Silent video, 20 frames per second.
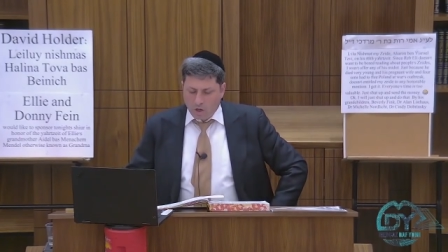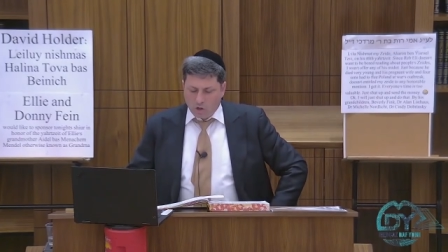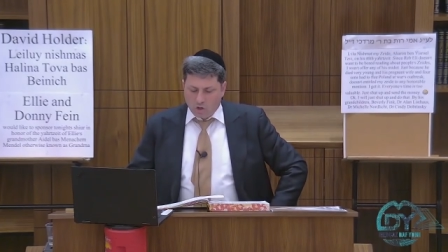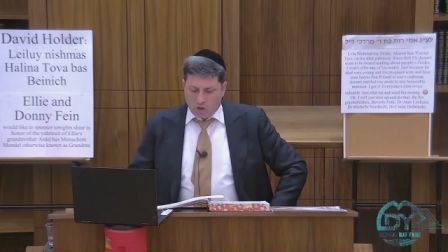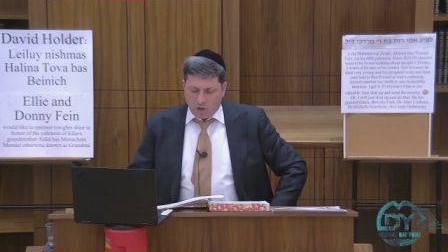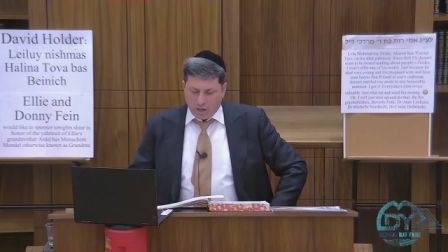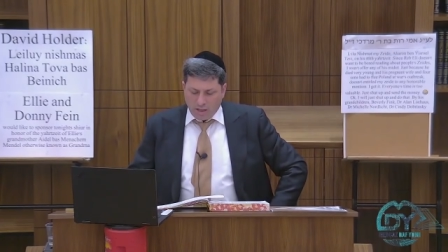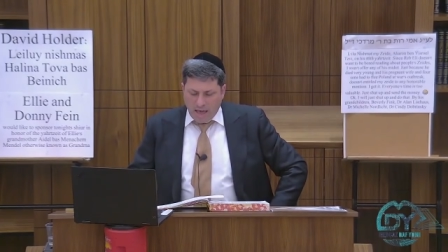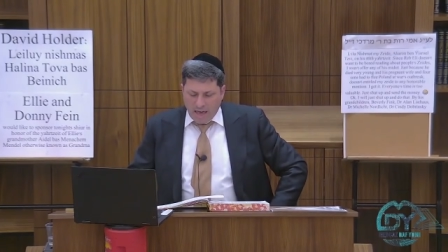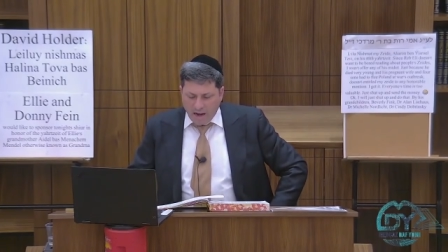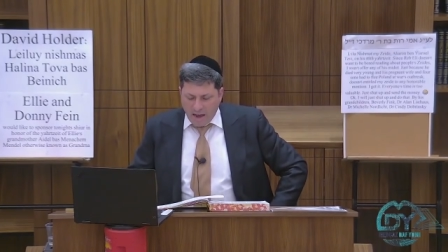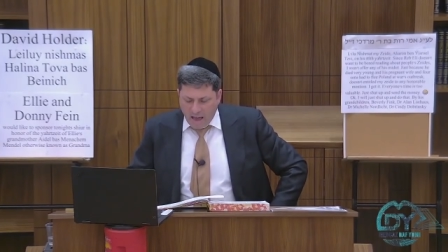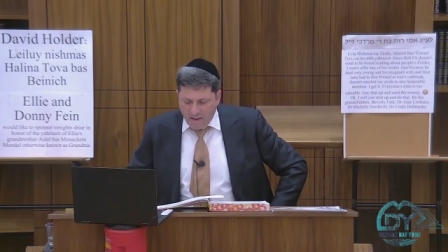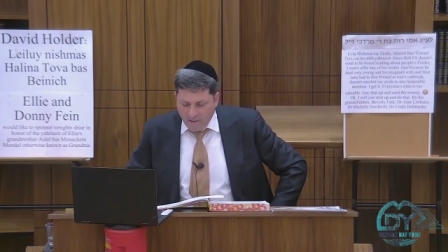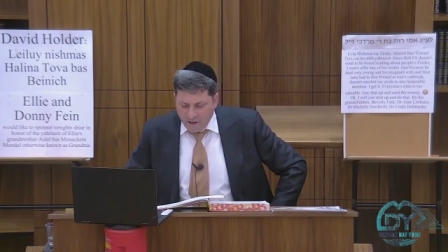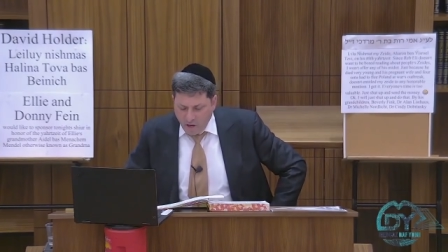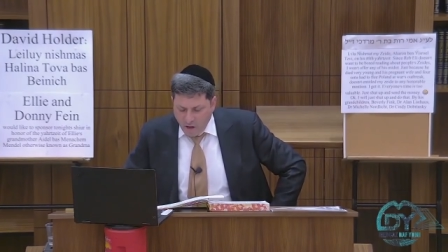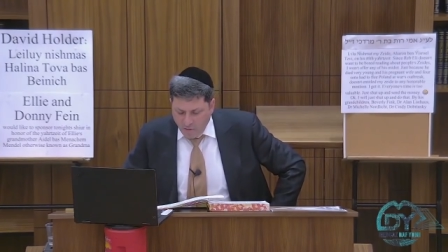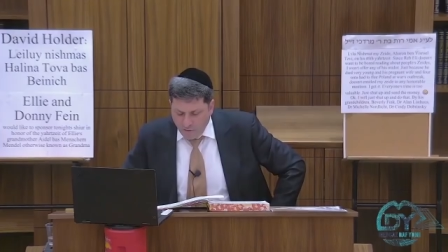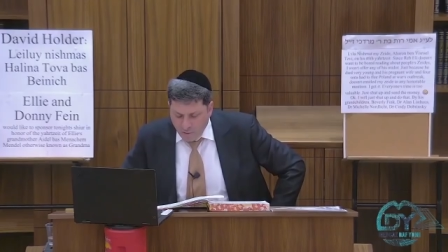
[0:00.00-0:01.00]
So you're allowed to
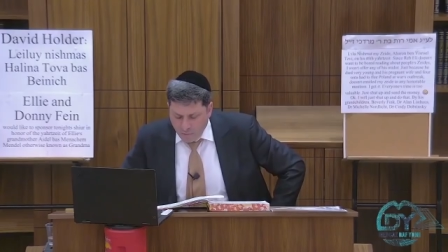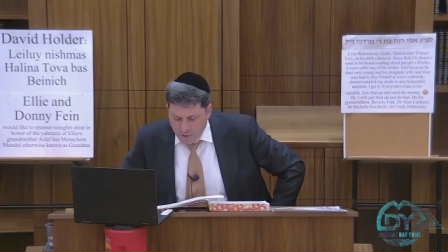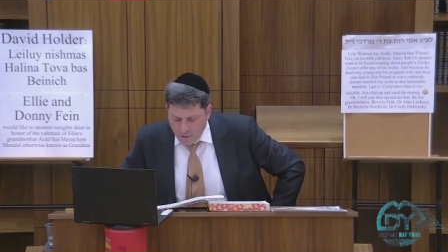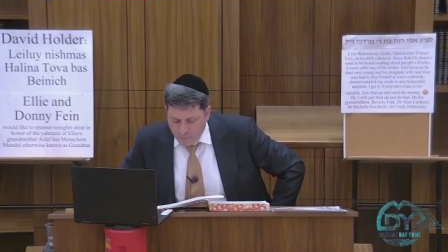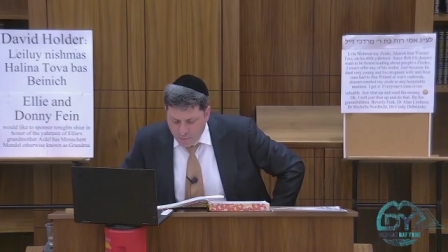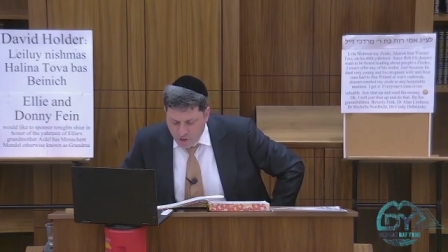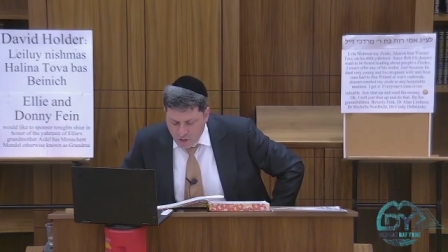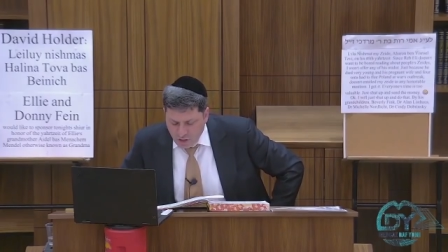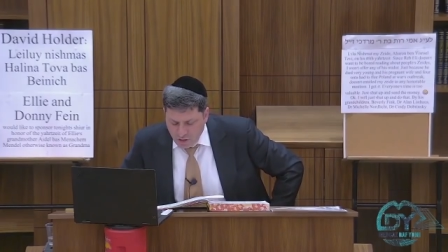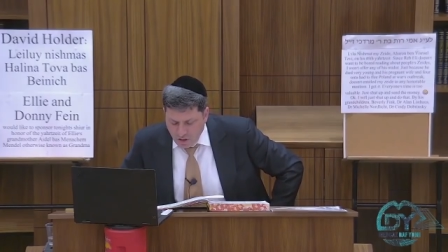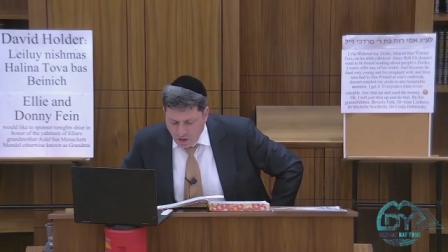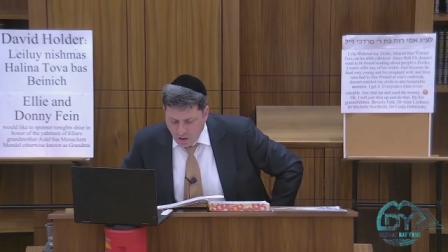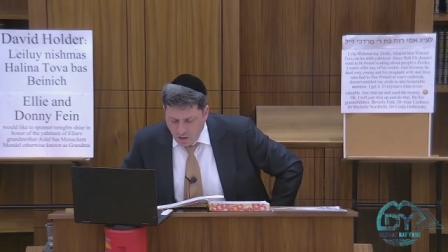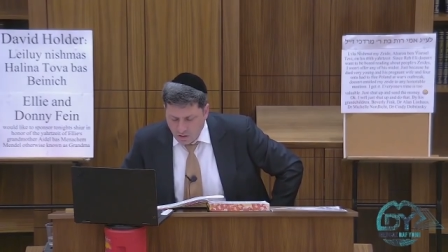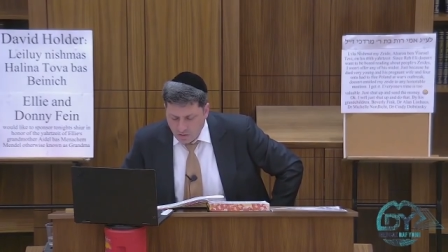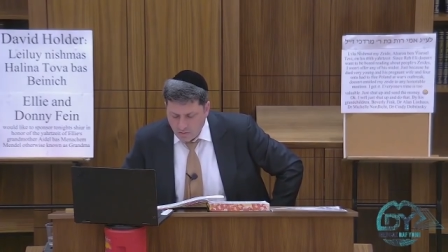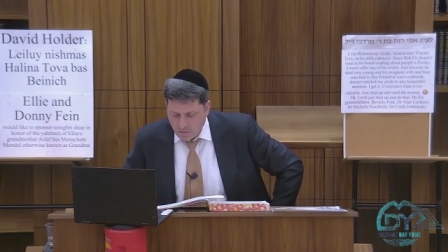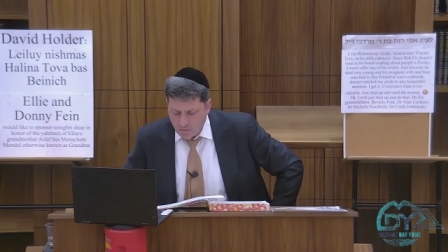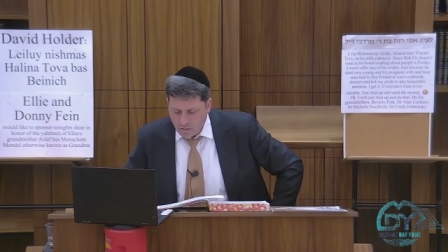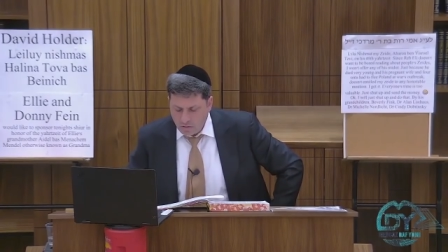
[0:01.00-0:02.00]
have an offer with pshita?
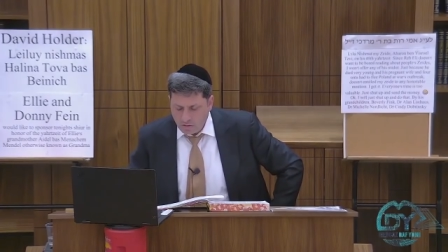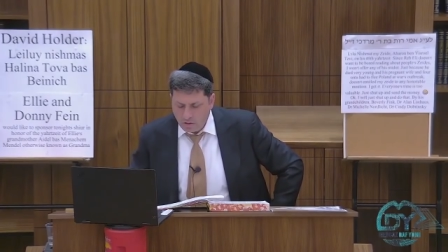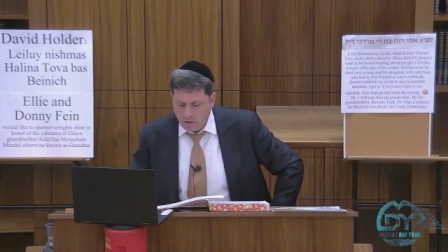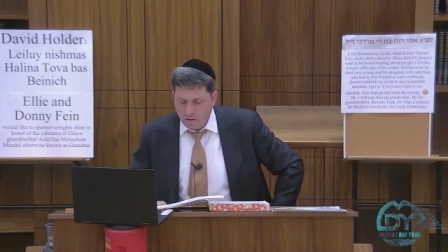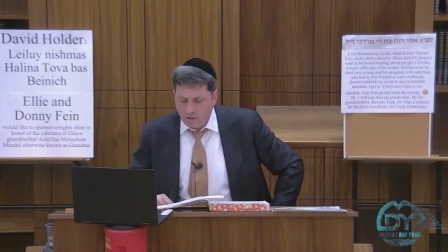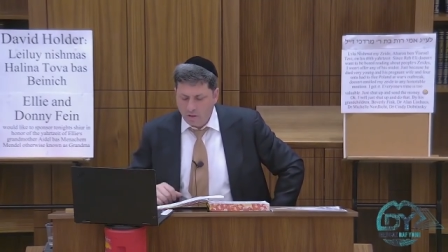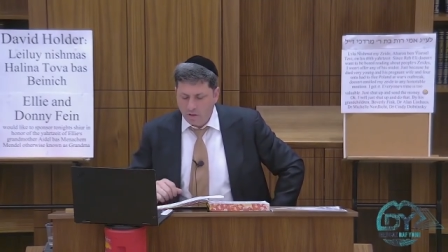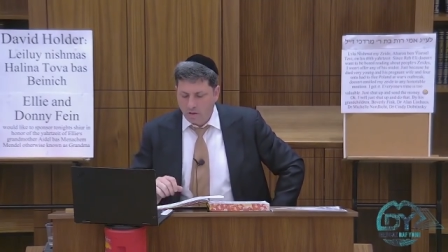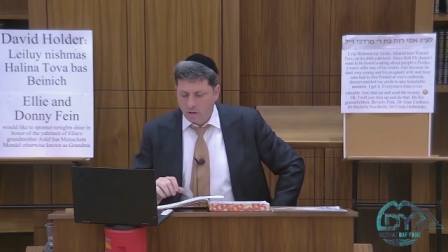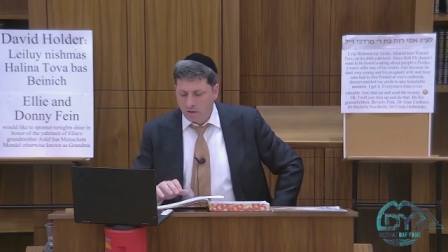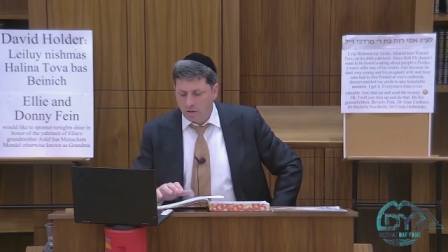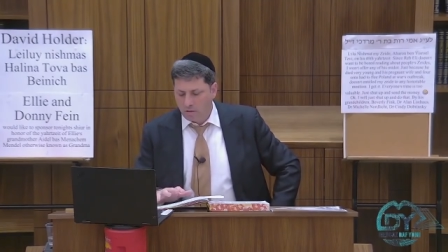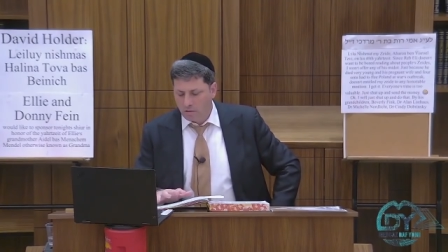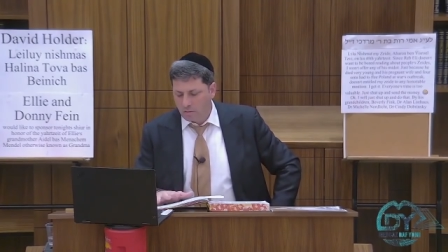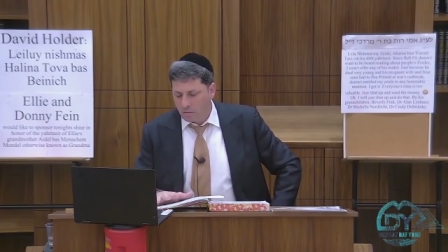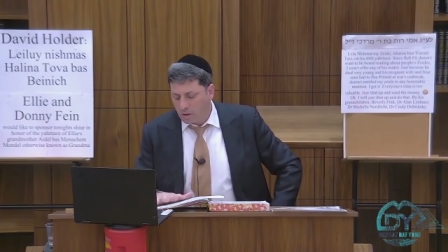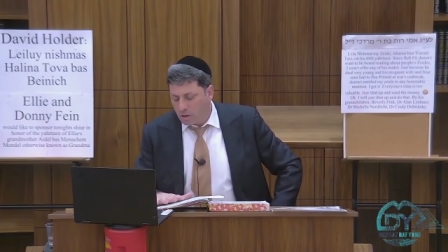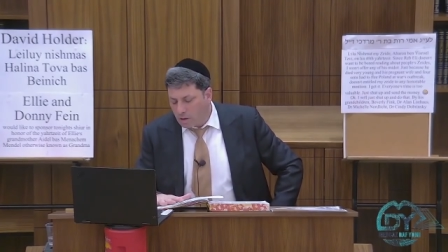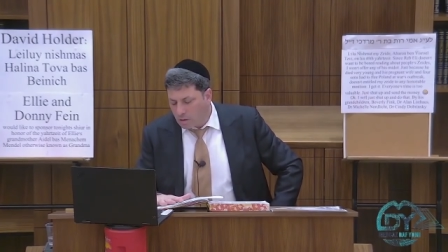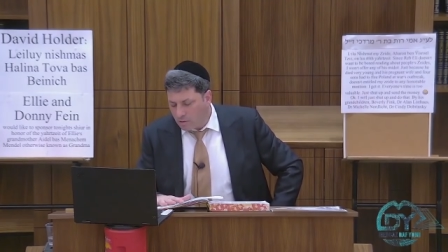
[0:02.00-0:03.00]

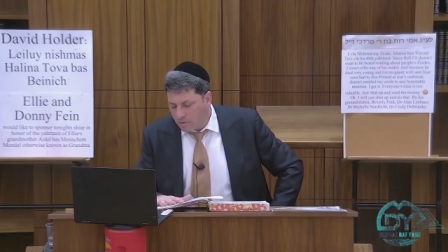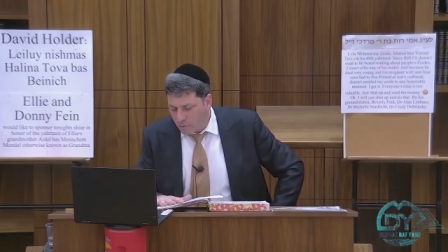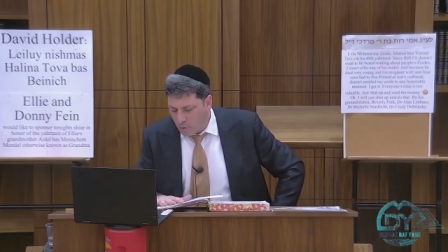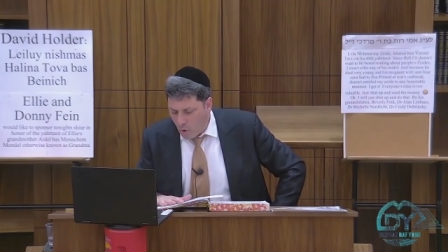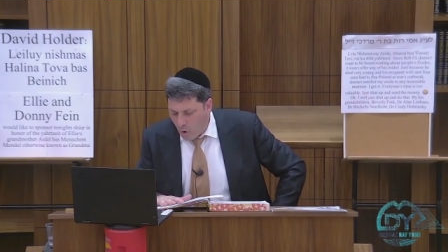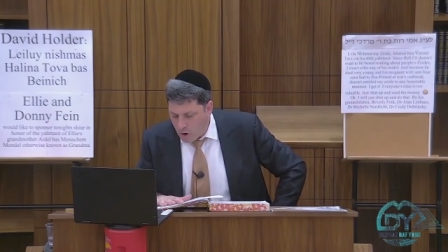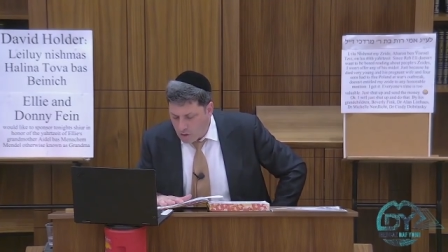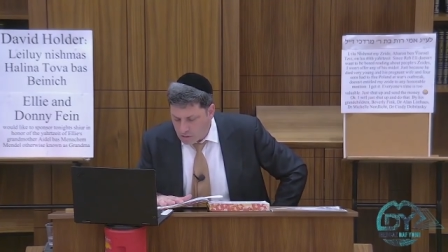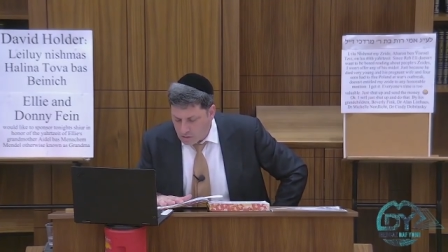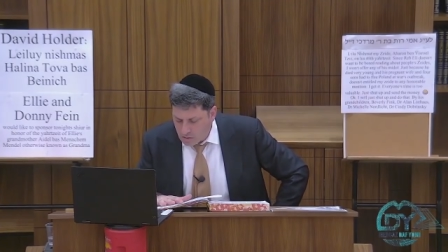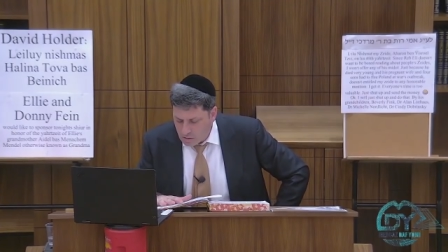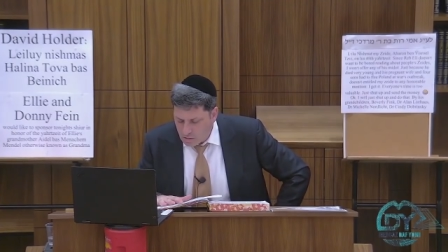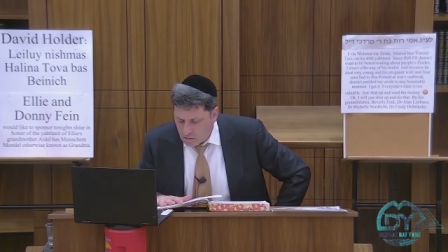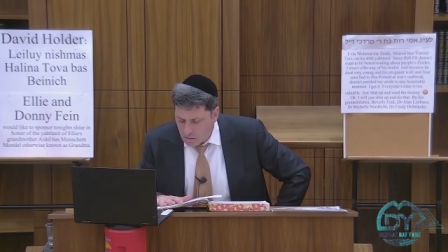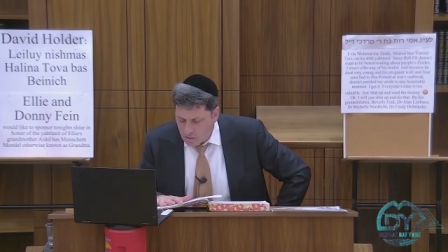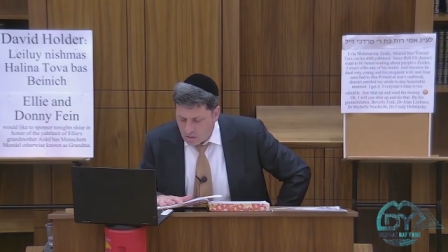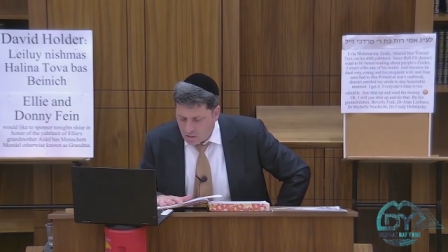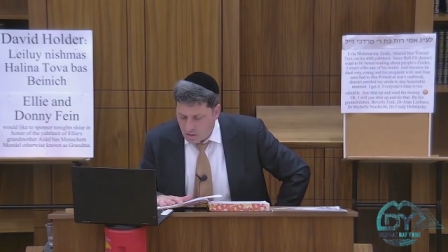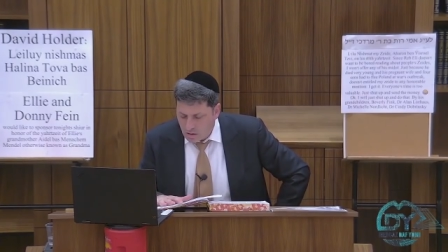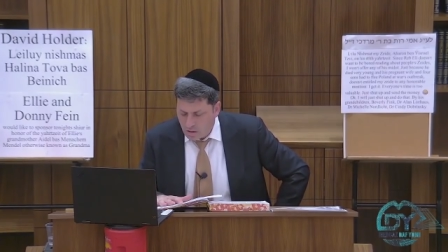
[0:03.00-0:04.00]
Well, of course.